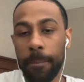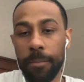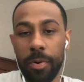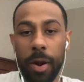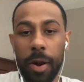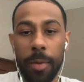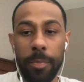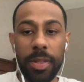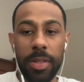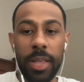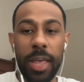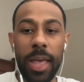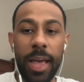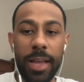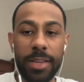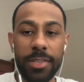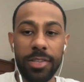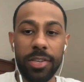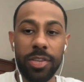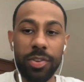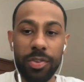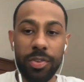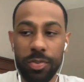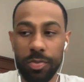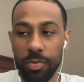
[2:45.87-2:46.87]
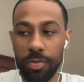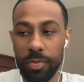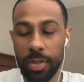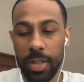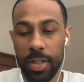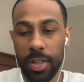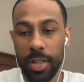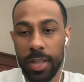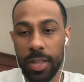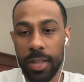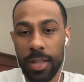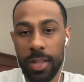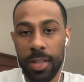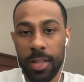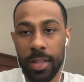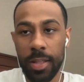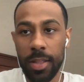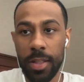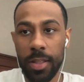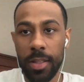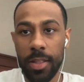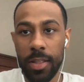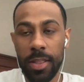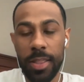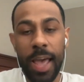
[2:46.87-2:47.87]
properly execute
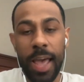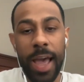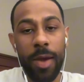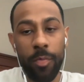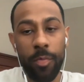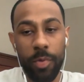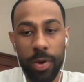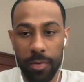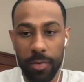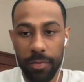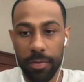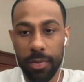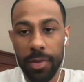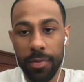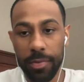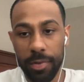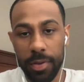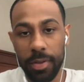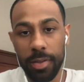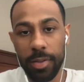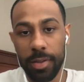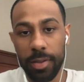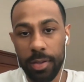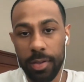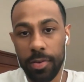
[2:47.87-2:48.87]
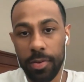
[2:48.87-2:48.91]
that way of living.